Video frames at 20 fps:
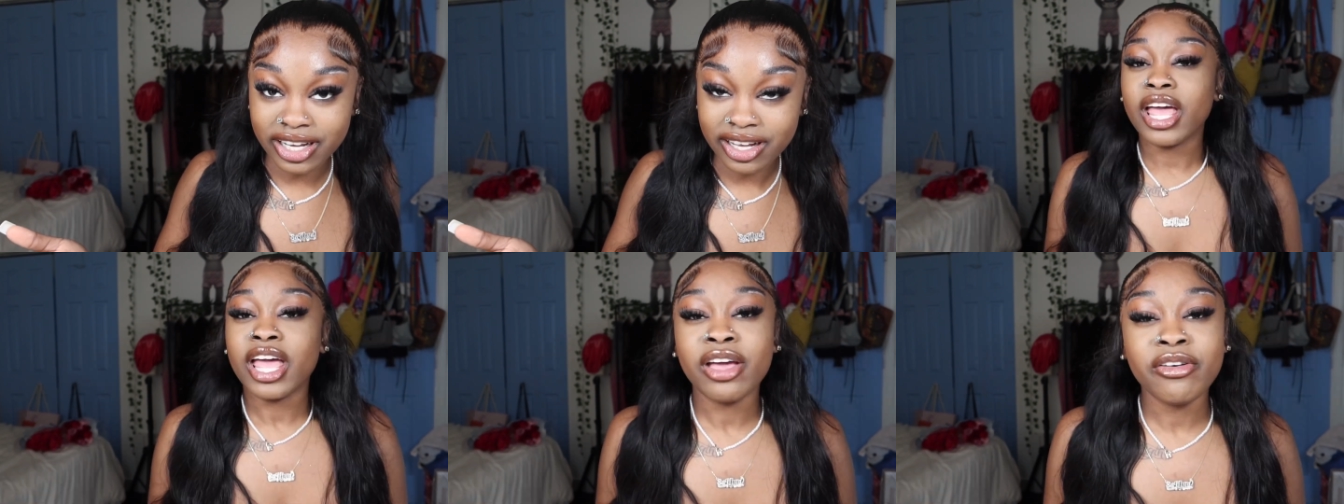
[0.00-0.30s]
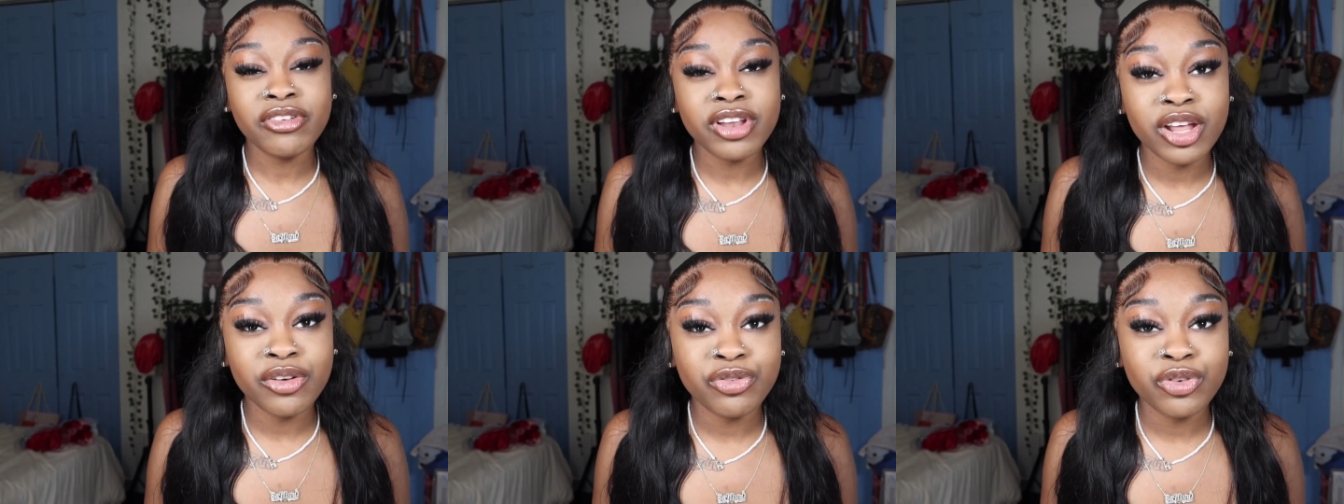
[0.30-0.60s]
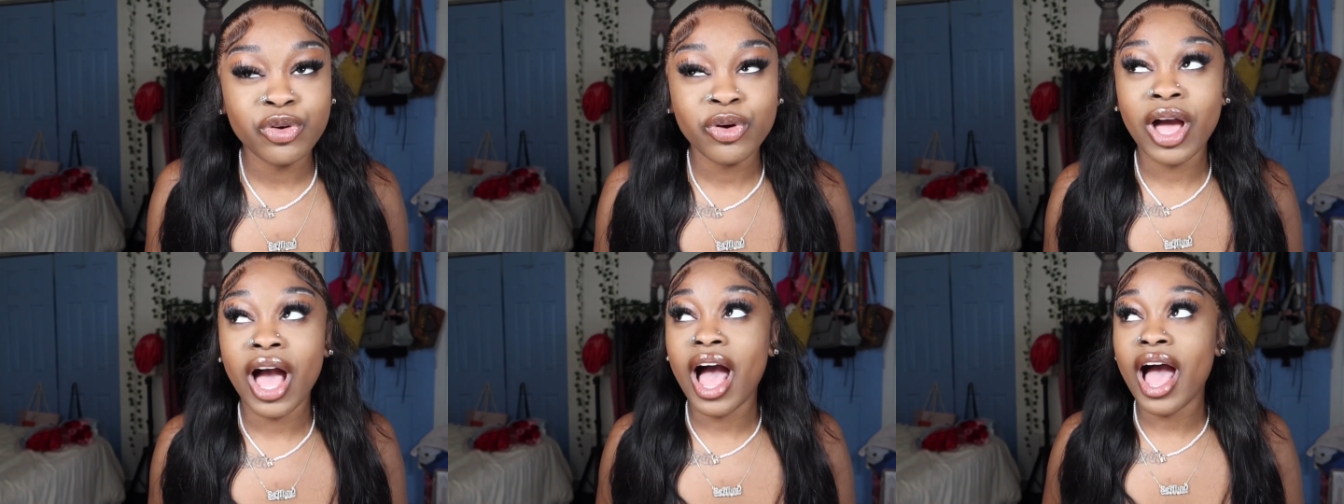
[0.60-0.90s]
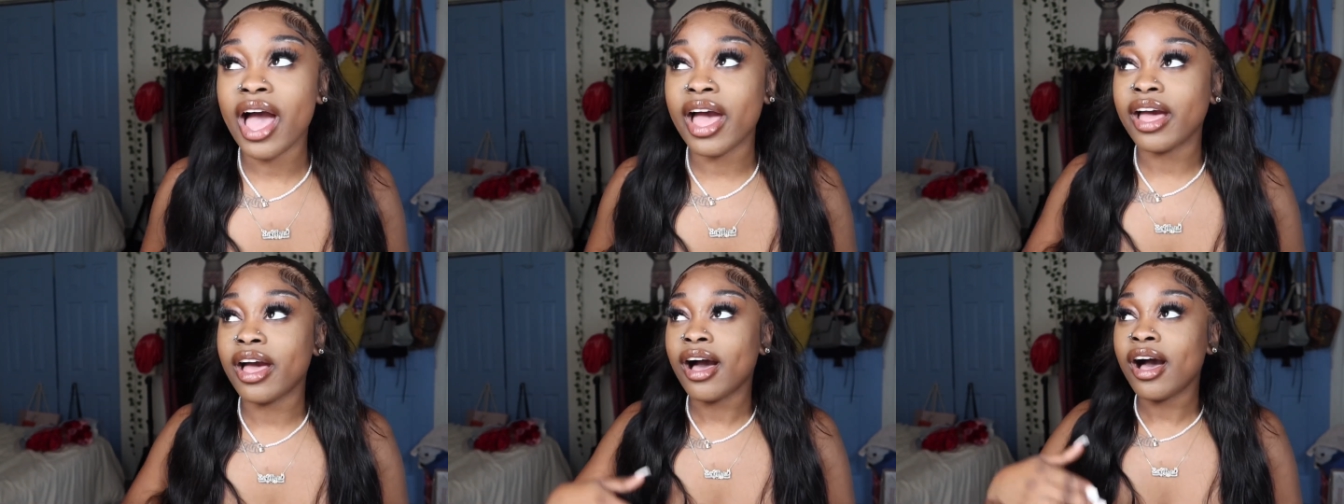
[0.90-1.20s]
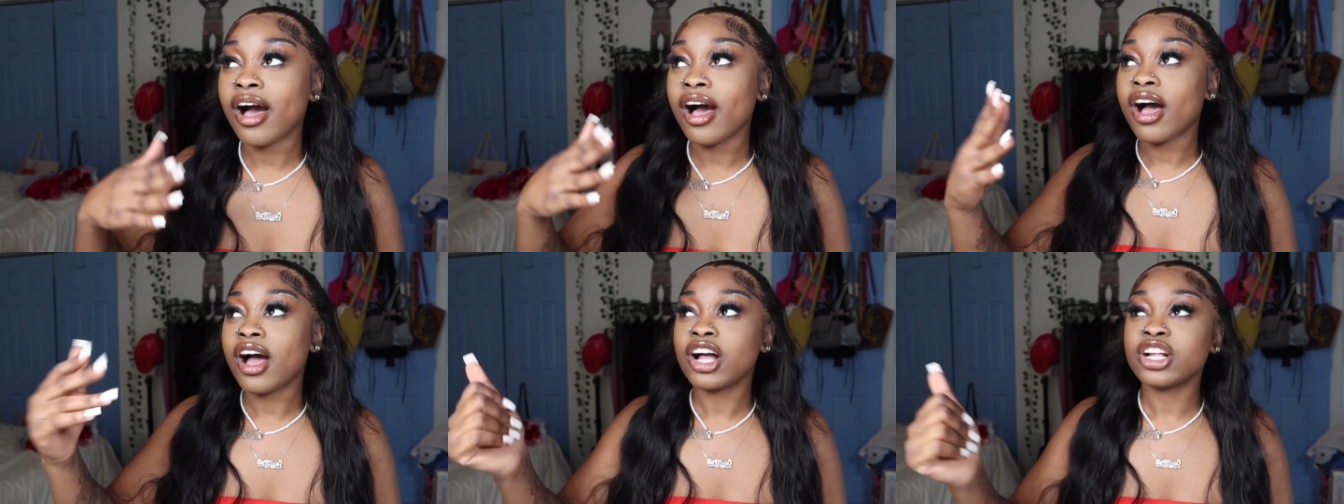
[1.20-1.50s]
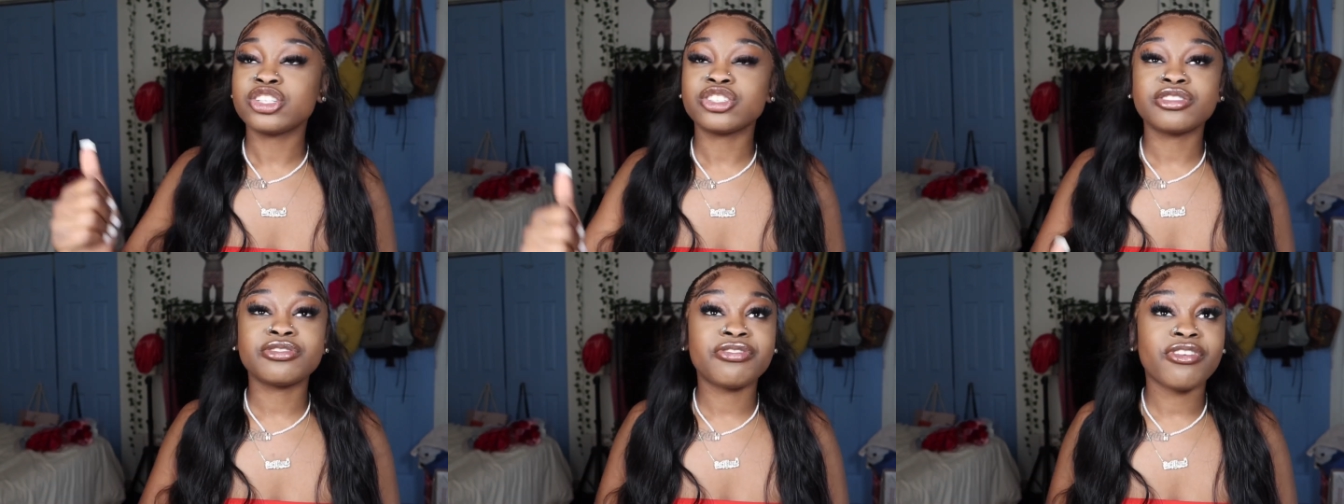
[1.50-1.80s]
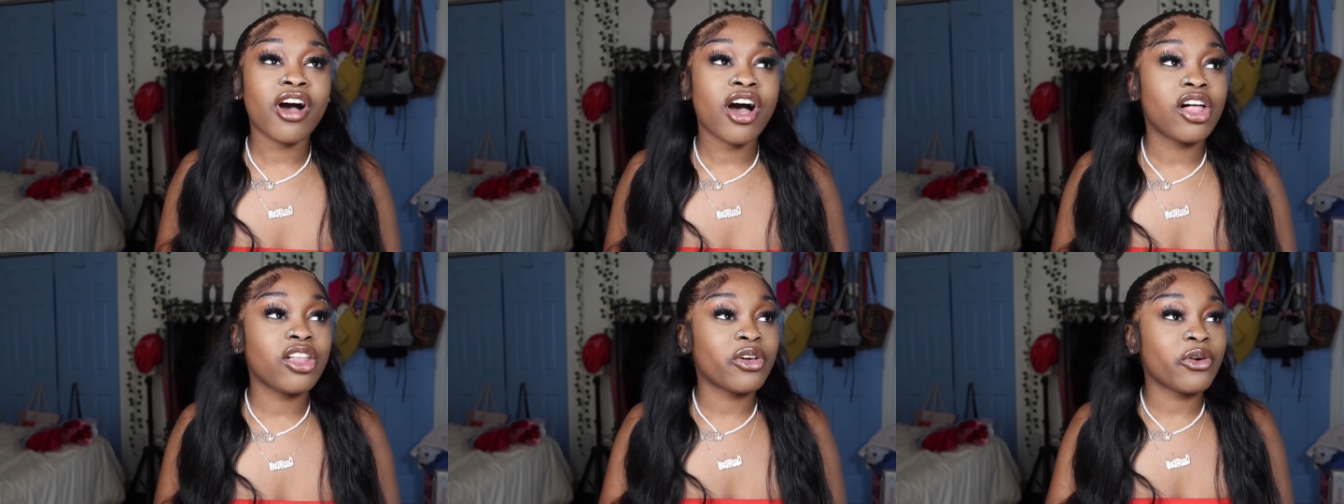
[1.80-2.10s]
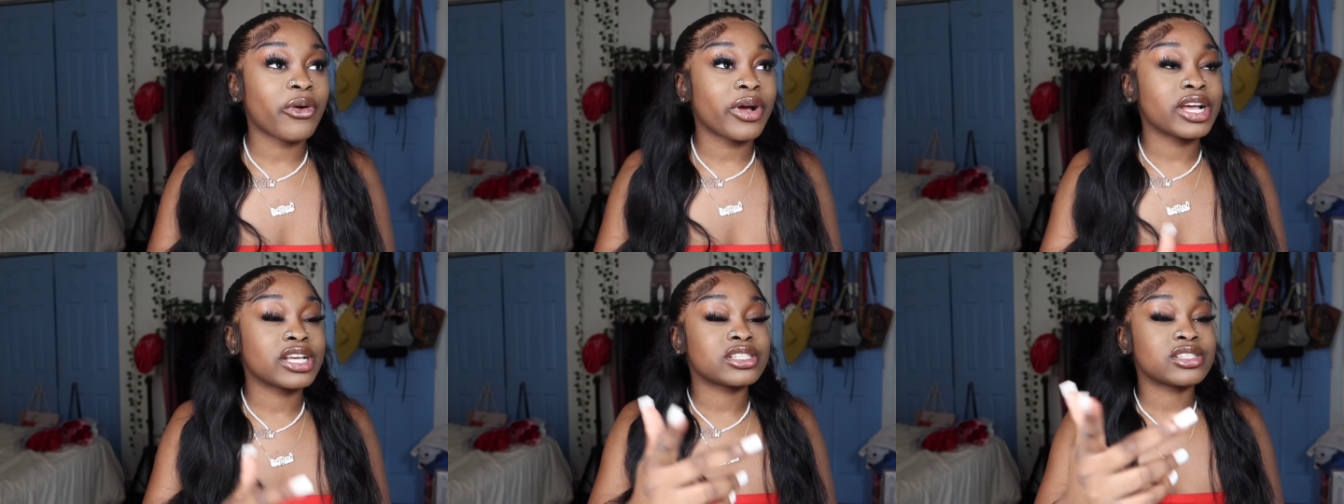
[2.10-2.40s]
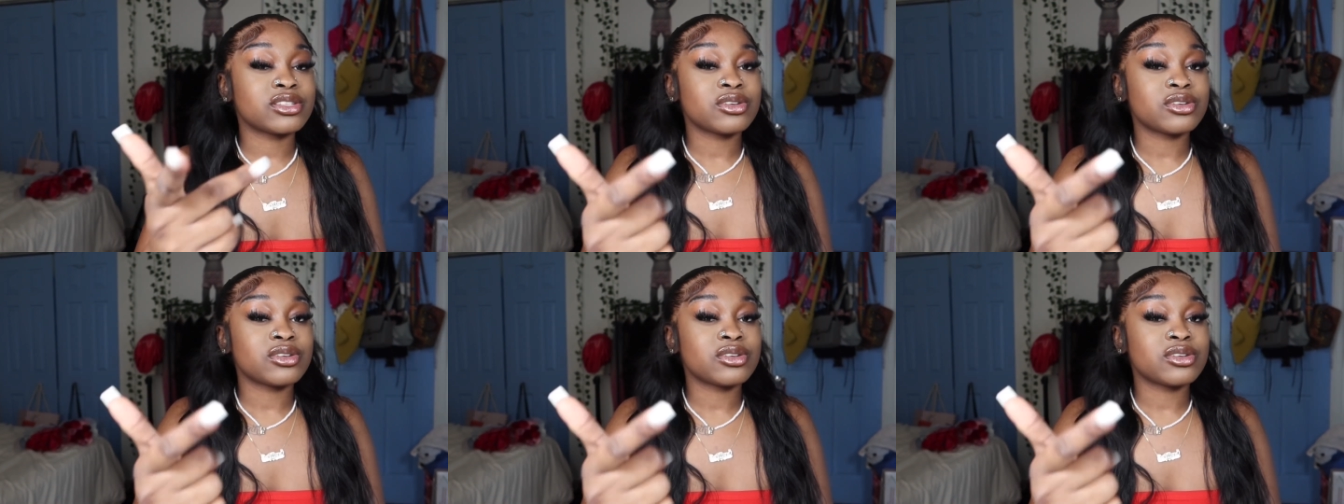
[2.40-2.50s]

Even if you got 100 followers,